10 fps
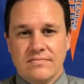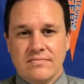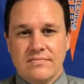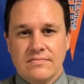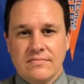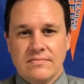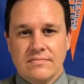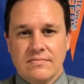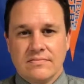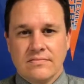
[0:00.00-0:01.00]

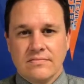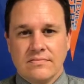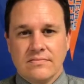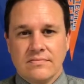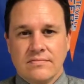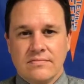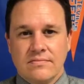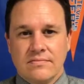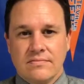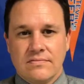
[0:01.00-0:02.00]

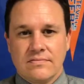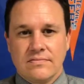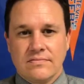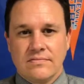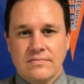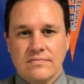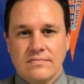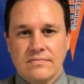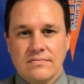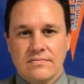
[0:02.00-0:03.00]

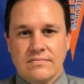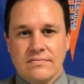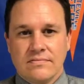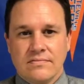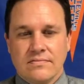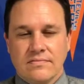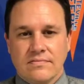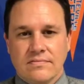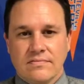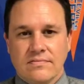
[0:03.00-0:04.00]

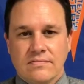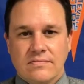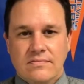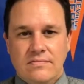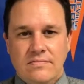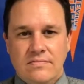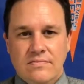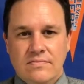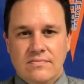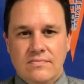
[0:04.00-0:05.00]

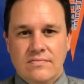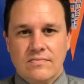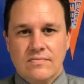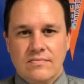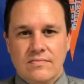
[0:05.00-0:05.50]
[no speech]